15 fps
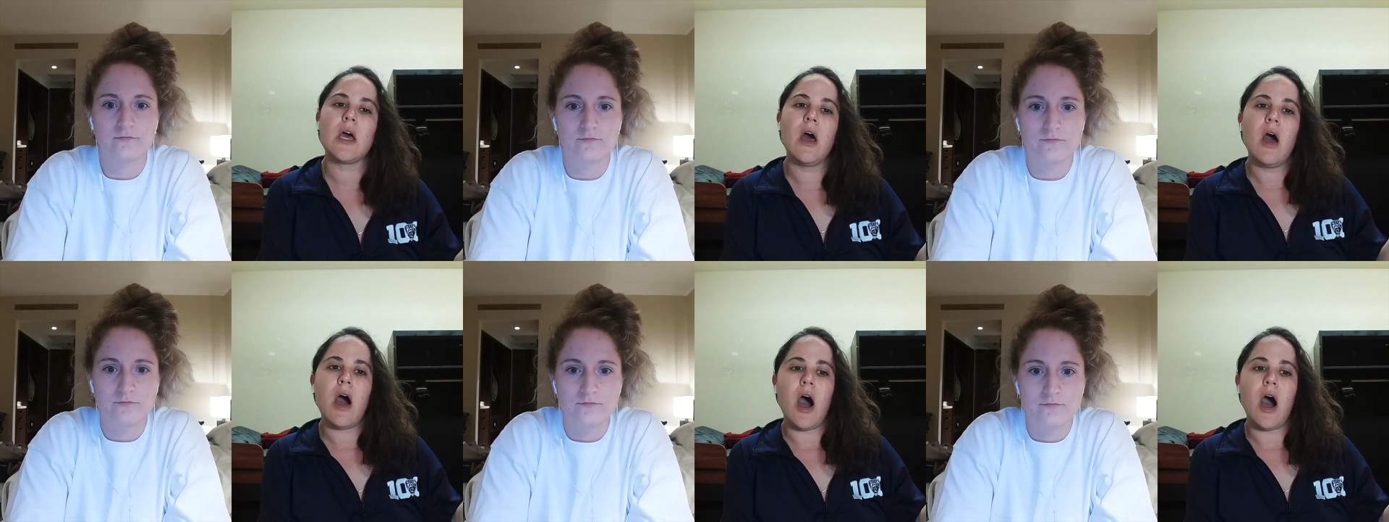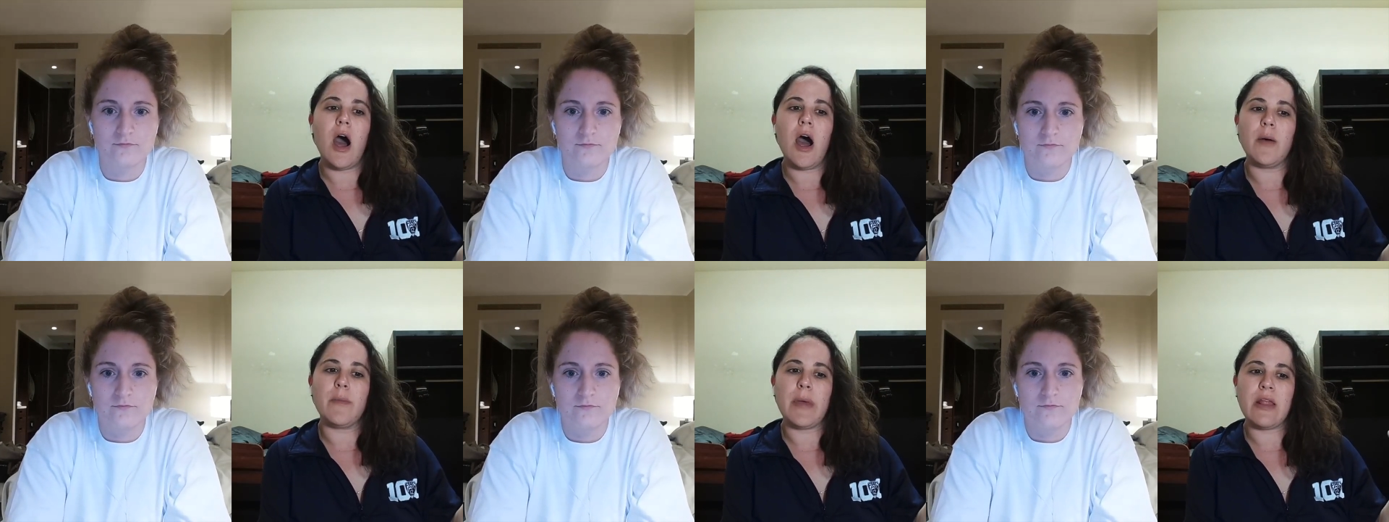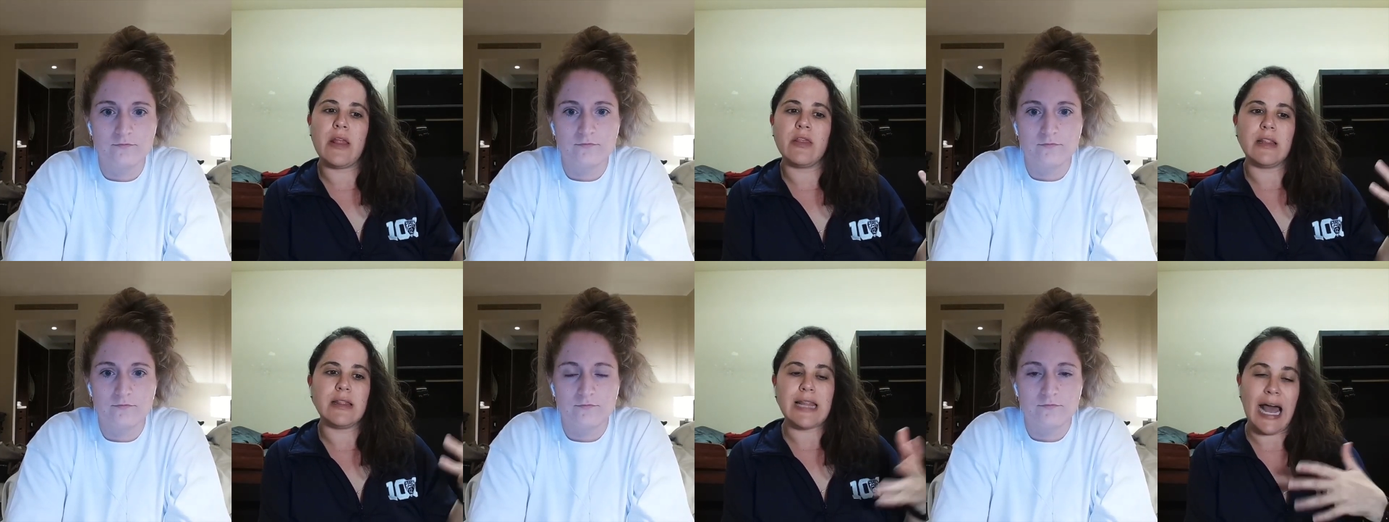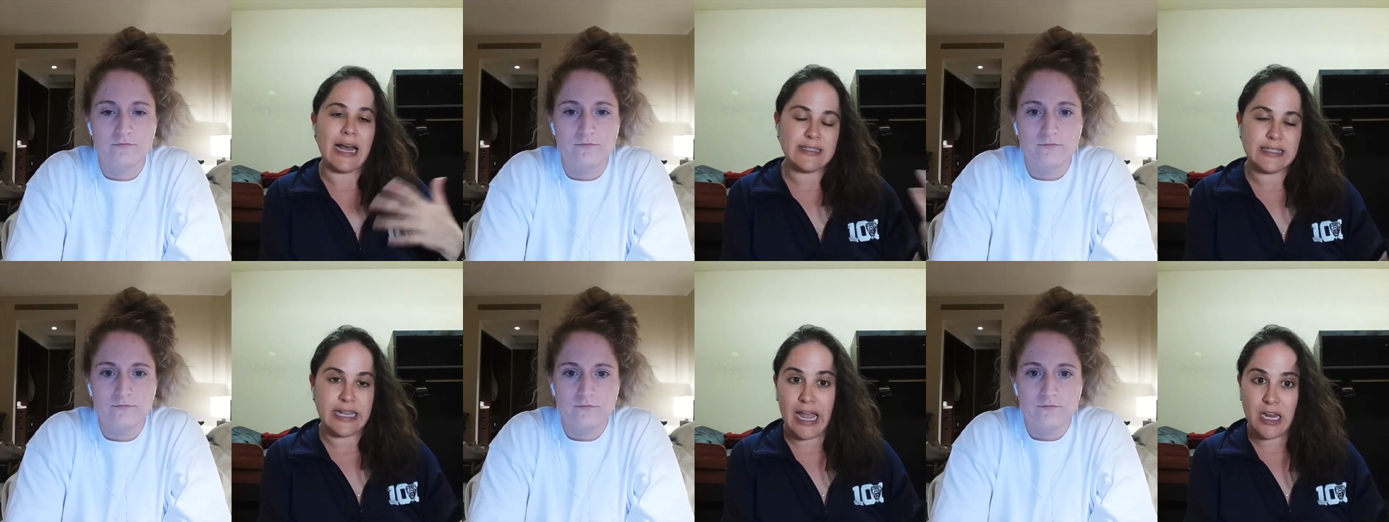Speaker 1: um, and the last
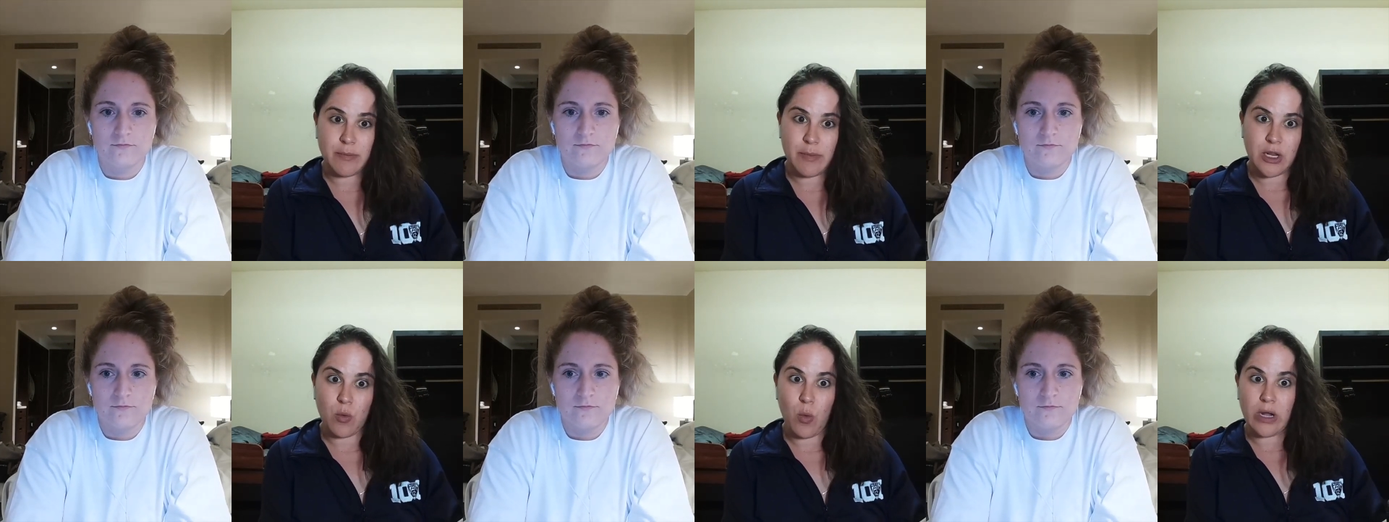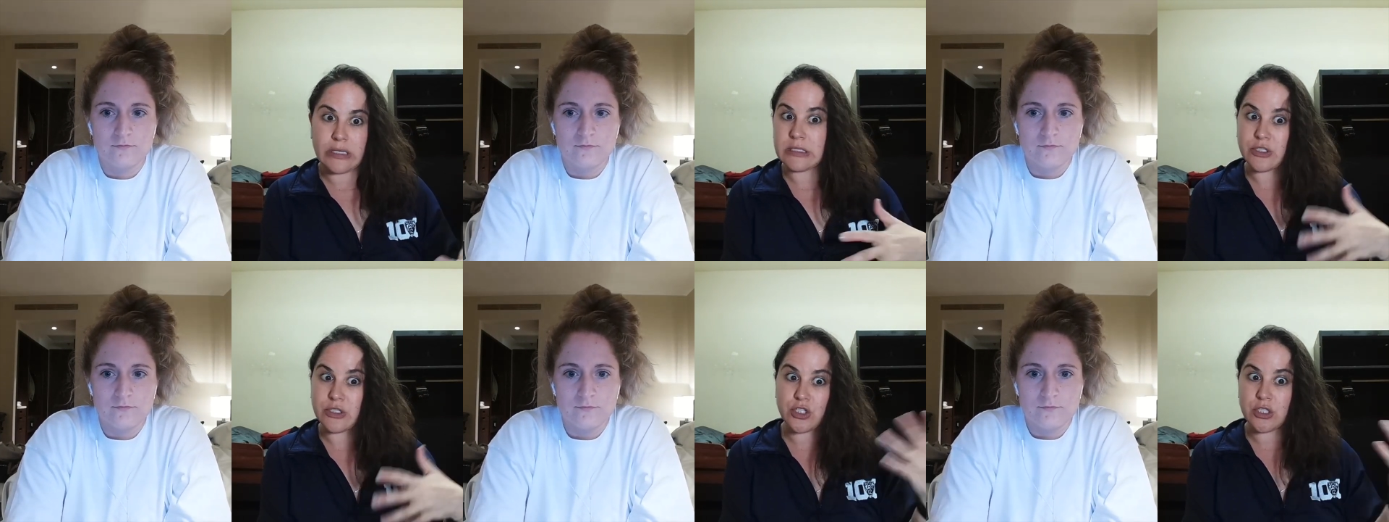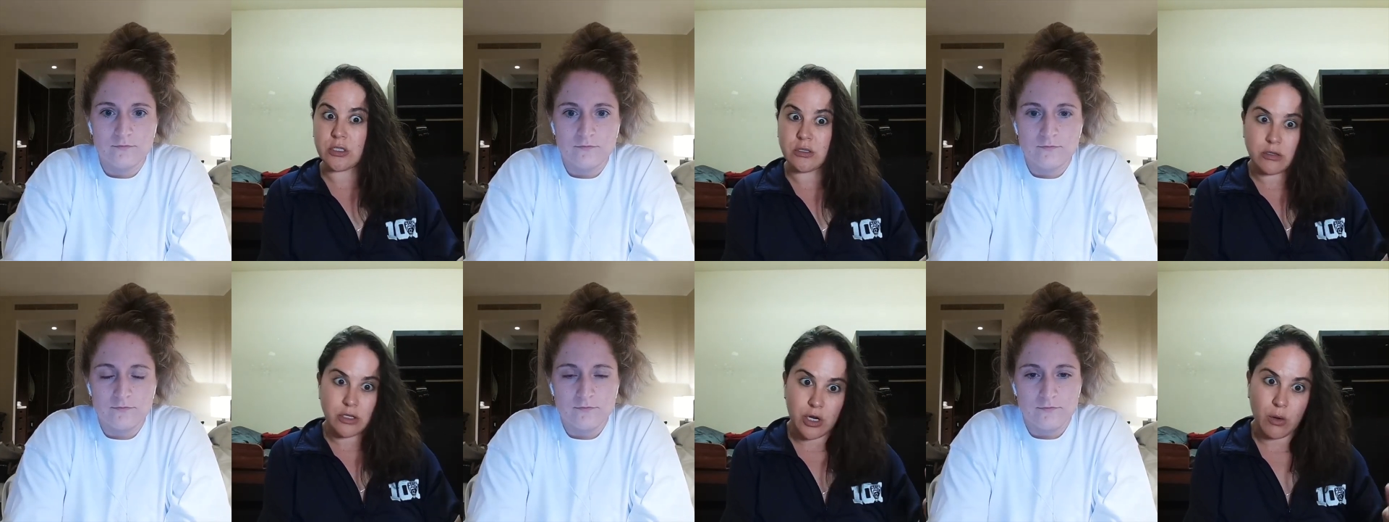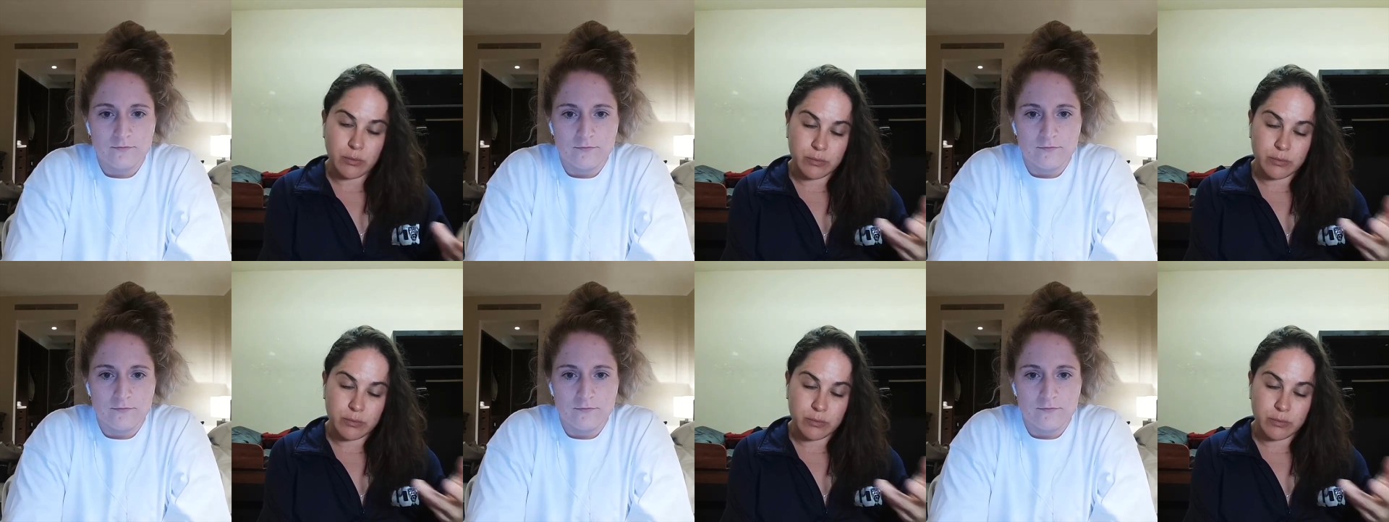thing anybody wants is to, you know,